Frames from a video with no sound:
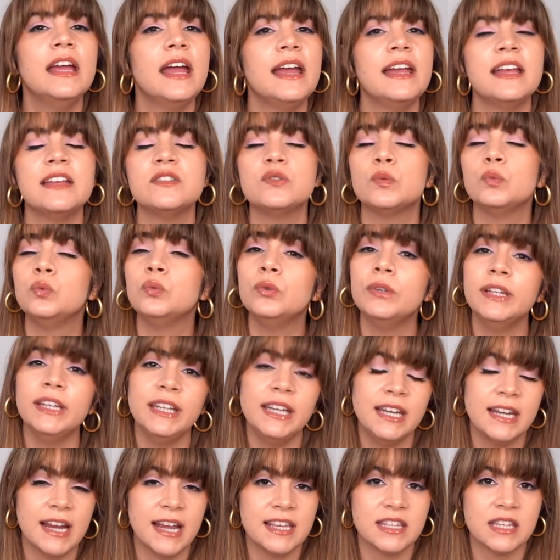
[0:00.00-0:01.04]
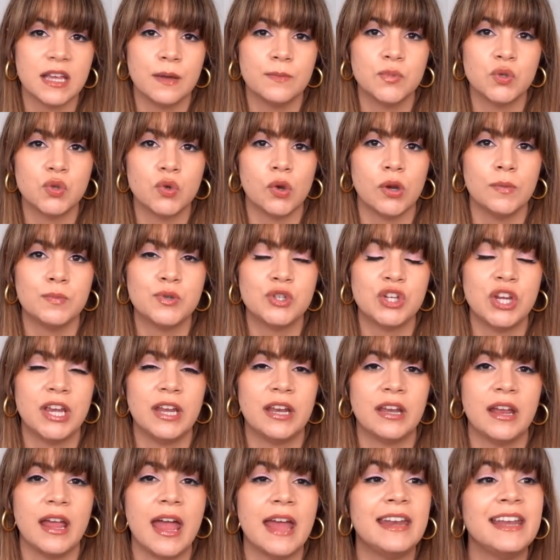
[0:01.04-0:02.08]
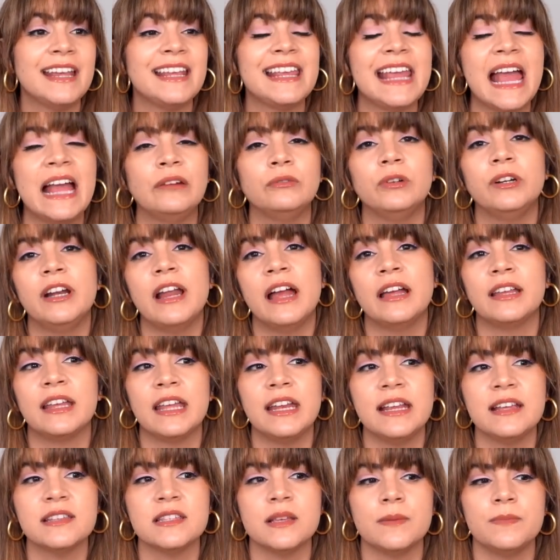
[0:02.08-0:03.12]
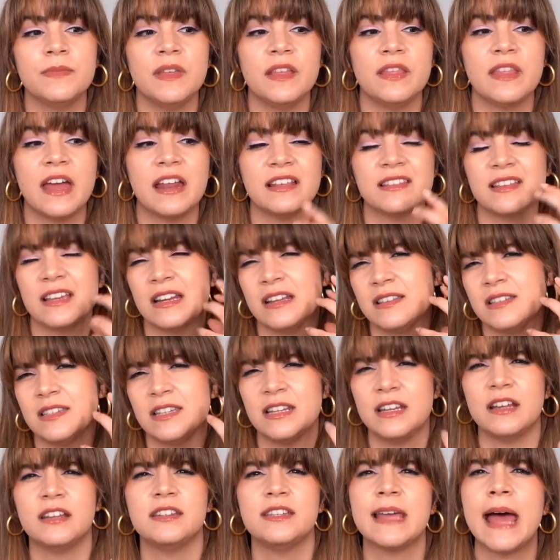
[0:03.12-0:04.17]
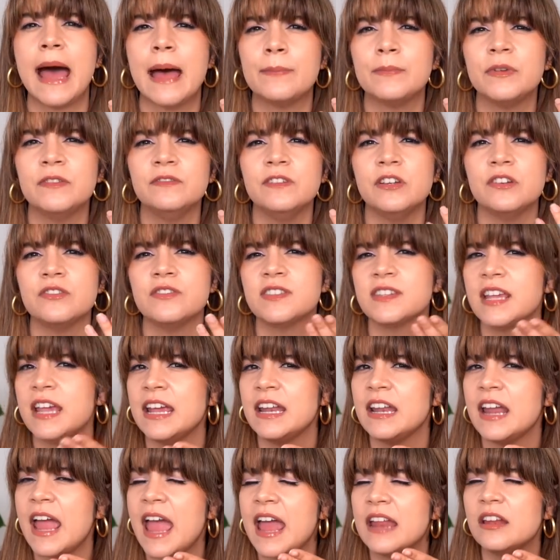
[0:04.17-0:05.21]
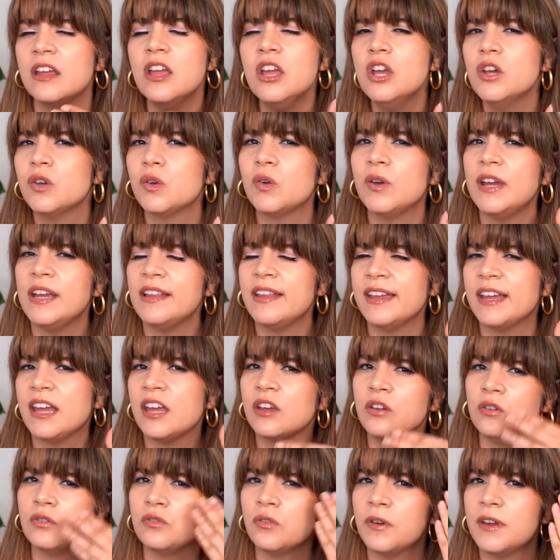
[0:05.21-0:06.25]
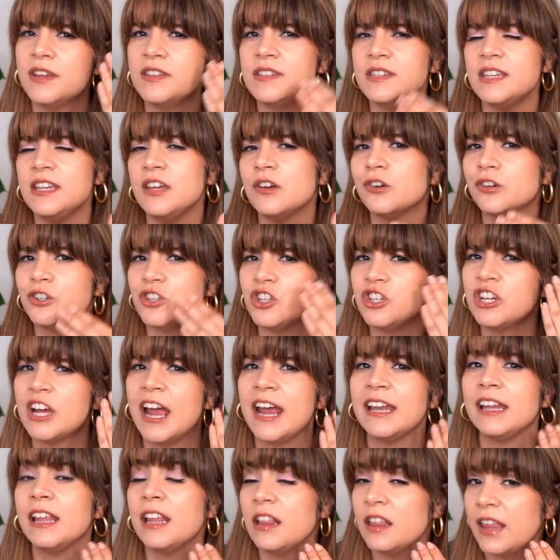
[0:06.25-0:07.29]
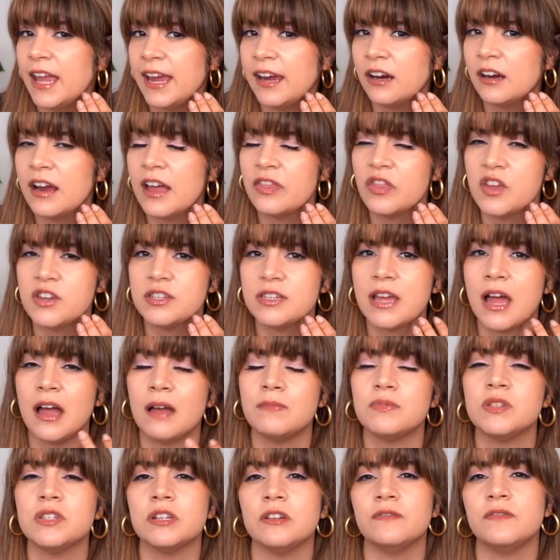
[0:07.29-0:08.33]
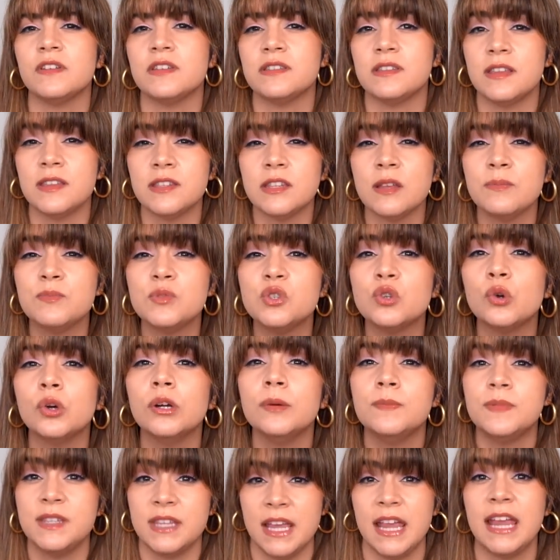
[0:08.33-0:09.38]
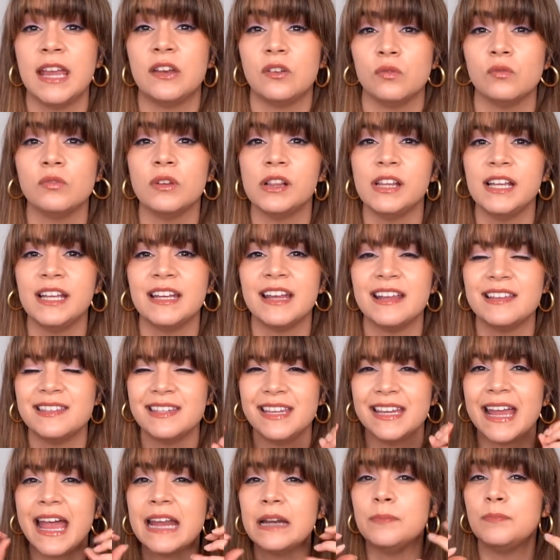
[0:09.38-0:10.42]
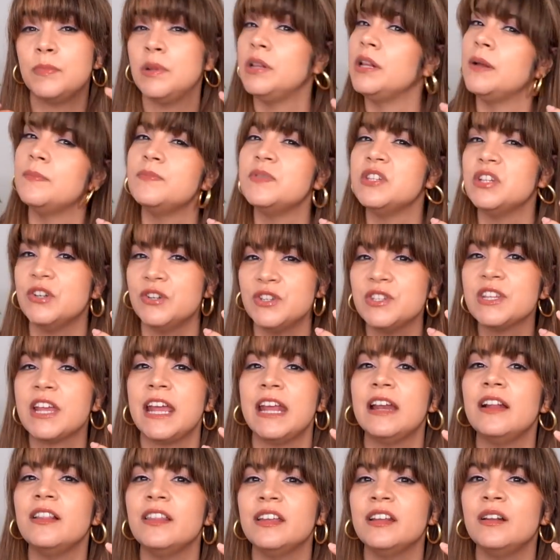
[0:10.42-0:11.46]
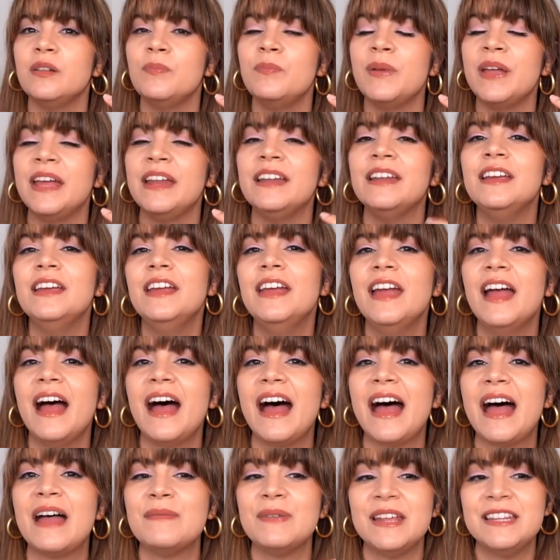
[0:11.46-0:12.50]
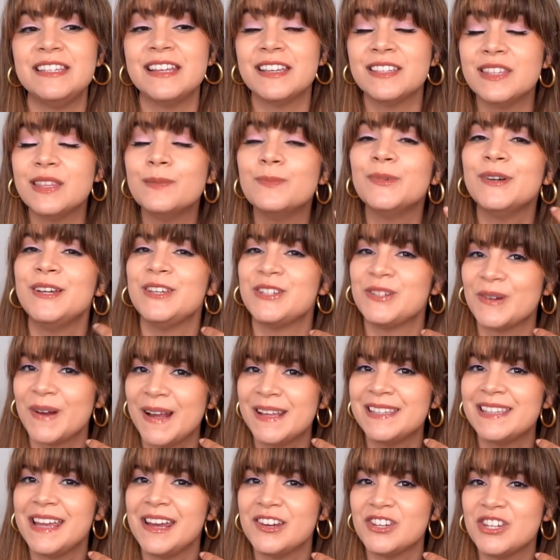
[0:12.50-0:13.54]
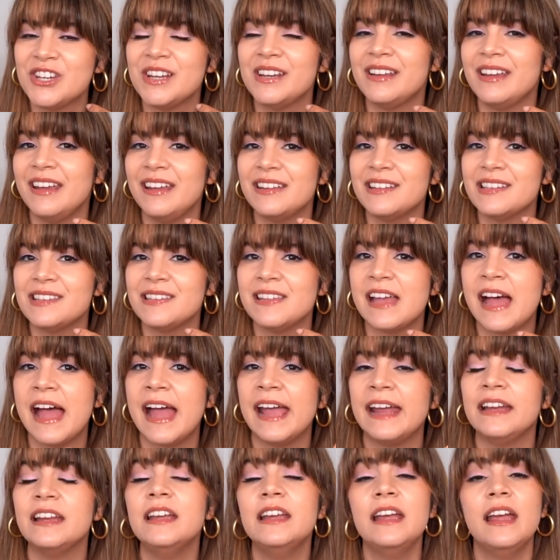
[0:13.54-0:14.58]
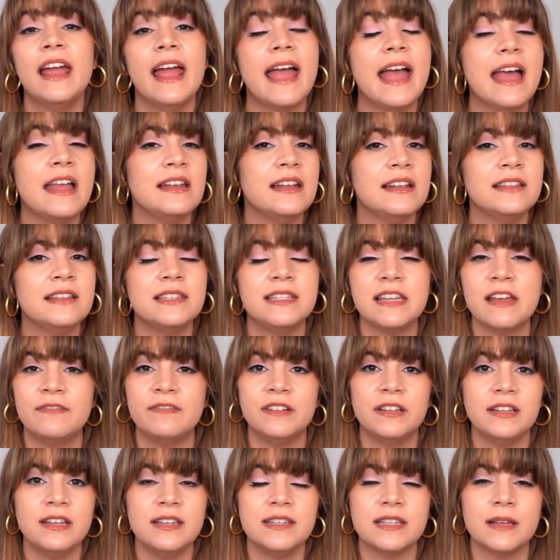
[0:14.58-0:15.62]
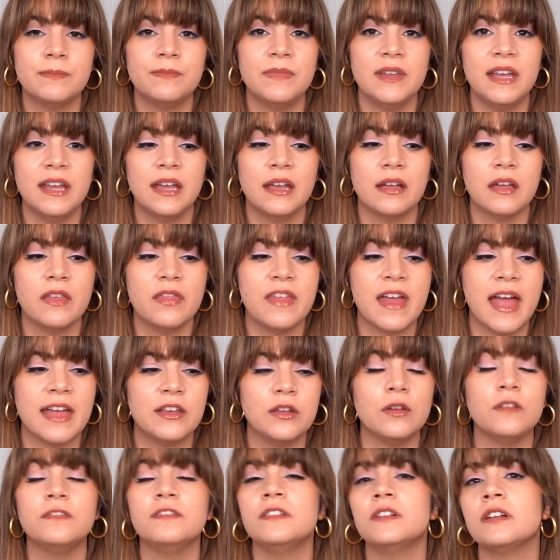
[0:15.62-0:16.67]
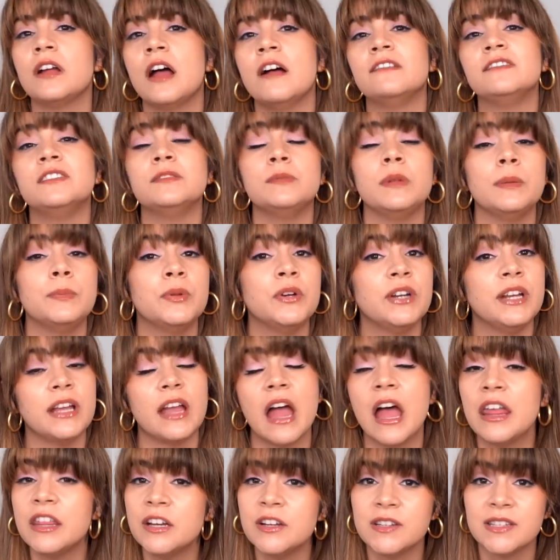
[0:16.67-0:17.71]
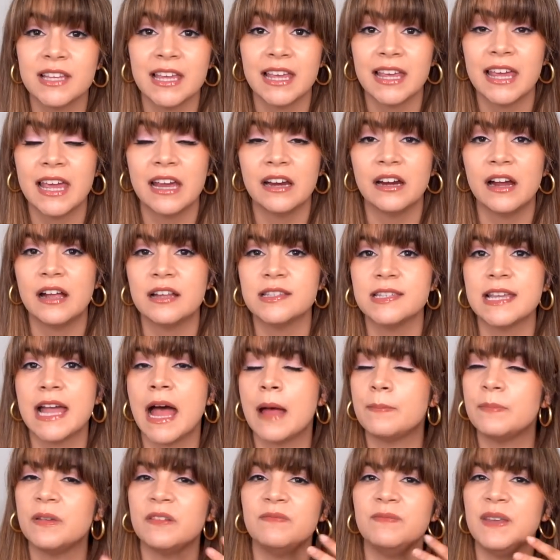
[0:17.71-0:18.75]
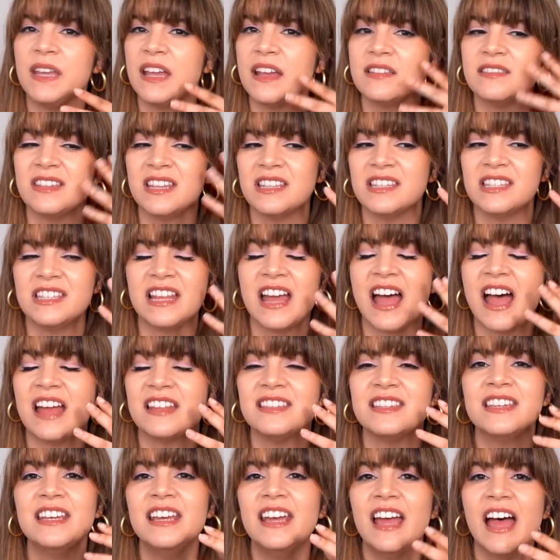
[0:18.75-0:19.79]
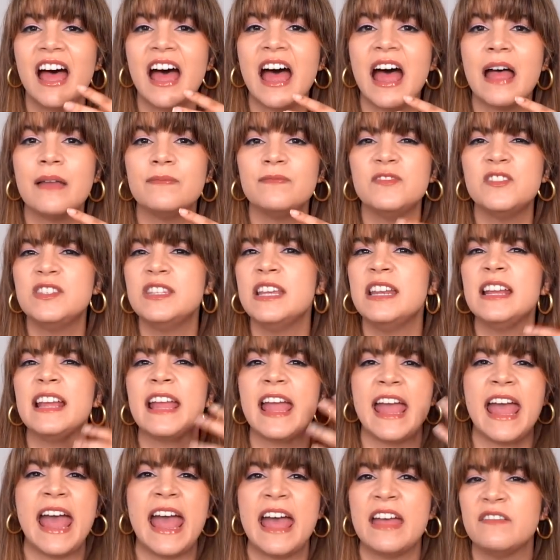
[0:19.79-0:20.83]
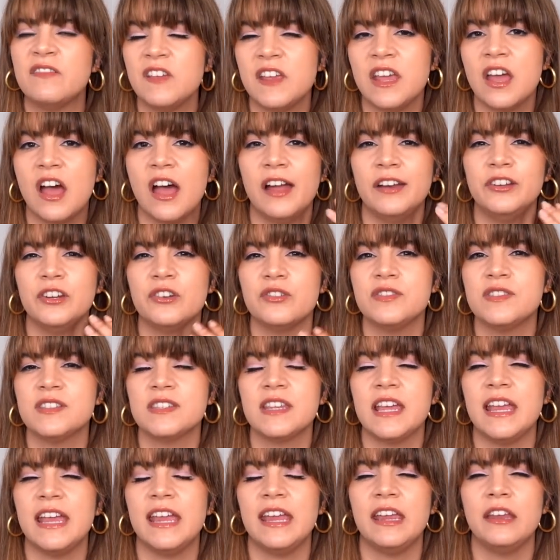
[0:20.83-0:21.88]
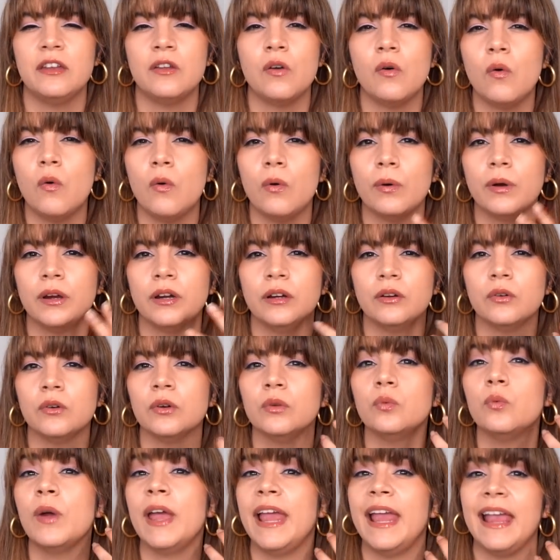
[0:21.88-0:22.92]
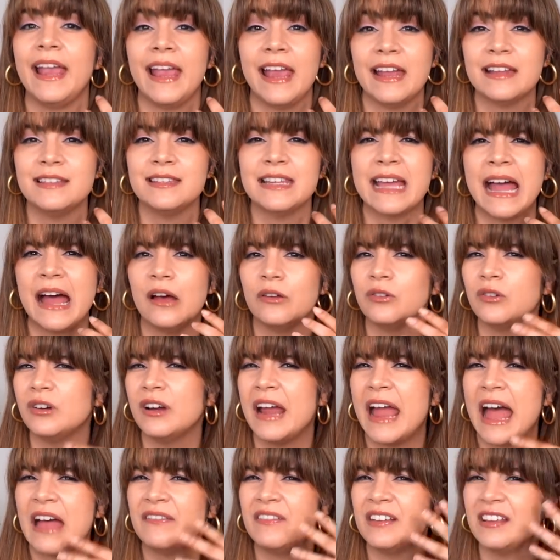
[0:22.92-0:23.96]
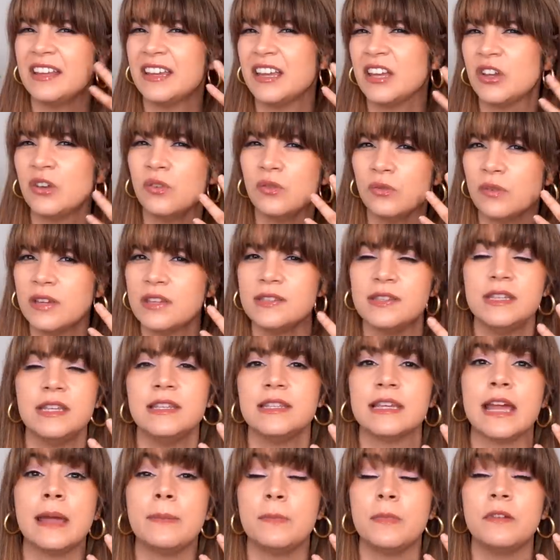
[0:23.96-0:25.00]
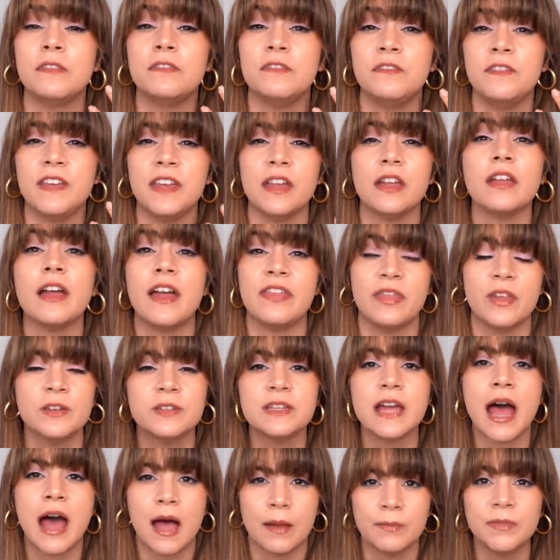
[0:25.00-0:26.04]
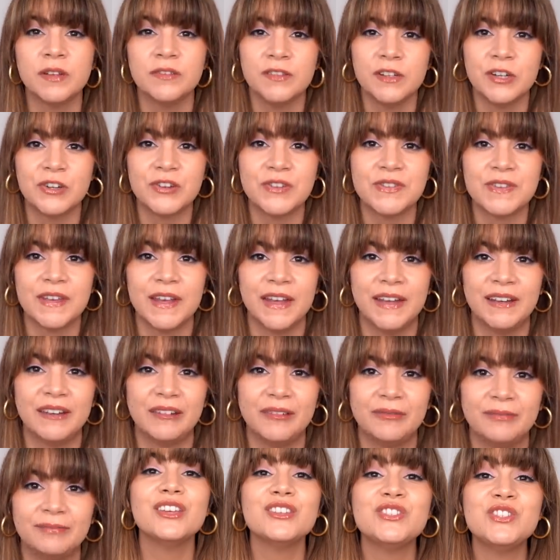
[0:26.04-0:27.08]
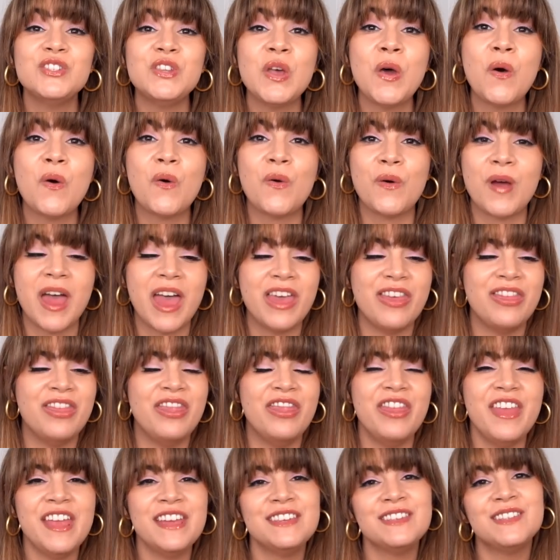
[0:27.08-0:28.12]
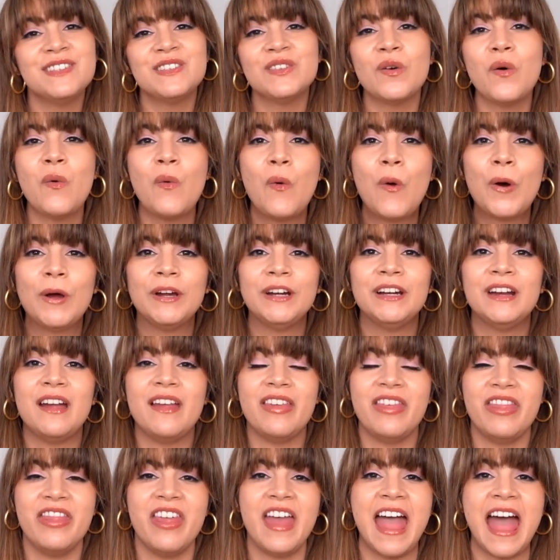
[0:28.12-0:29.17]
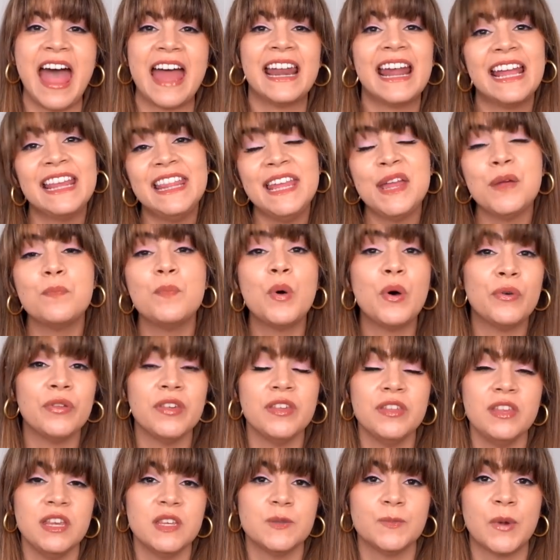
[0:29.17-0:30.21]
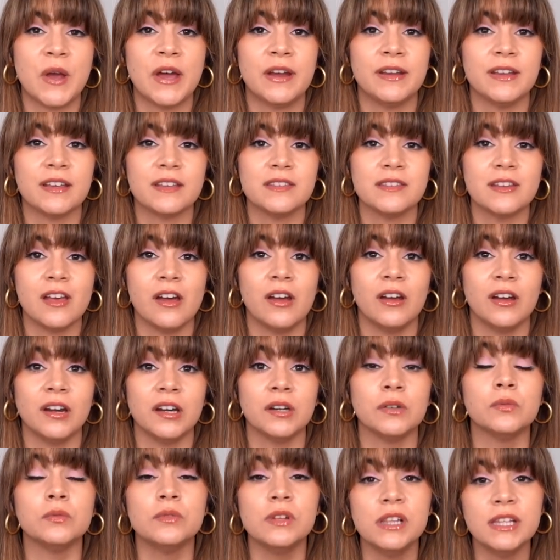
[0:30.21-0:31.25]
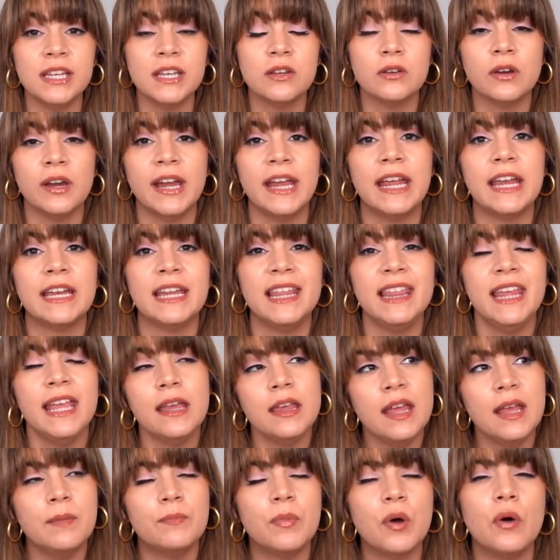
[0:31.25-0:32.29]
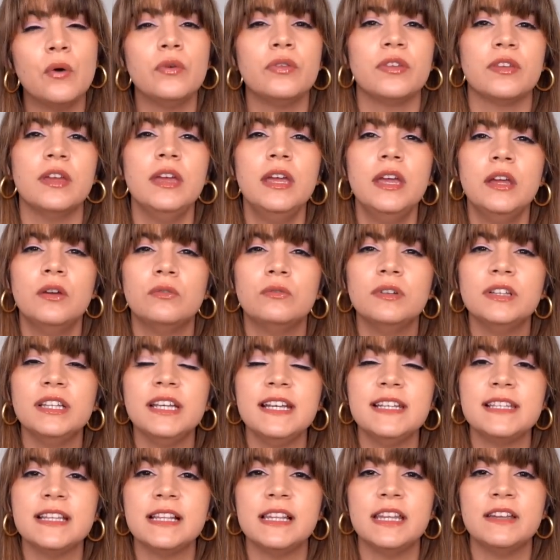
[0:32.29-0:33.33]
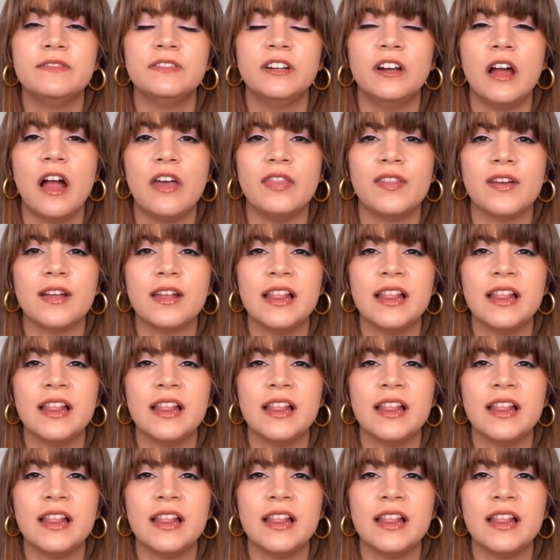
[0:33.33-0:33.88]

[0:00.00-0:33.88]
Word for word: It has really nice absorption. And again, we're not getting something that is going to sit on top of your skin and create like a greasy or shiny layer at the top surface. This absorbs in really nicely, kind of plumps your skin a little bit um, and does the moisturization inside. And it's definitely something that you'll feel comfortable putting other skincare on top of because it's not um, sitting heavy on your skin or, or weighing it down or having like a greasy type of feel at the top of your skin. So this or that, I think both of these products are really great and I think they both really deliver on the